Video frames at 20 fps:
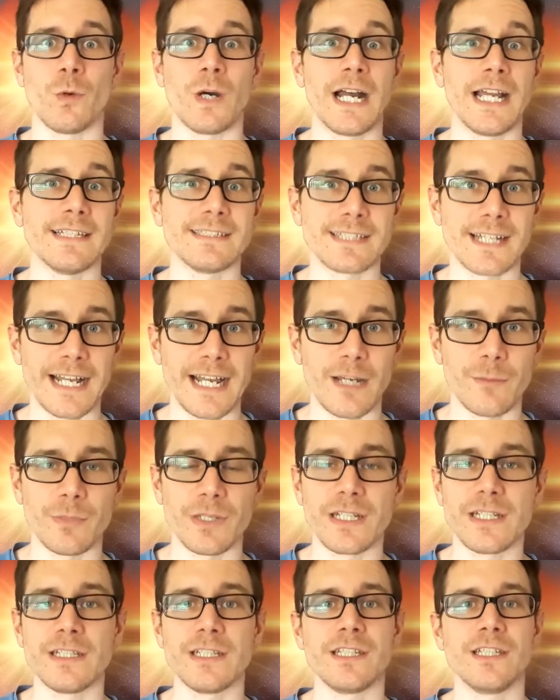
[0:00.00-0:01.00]
Why is it
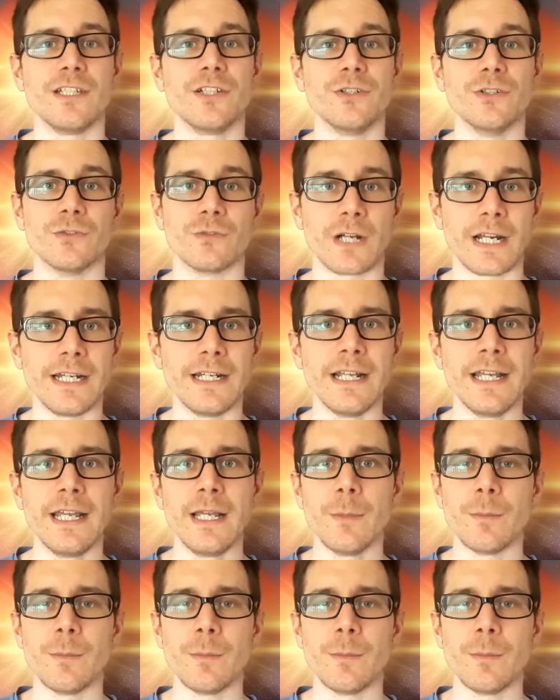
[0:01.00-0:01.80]
happening to you, right?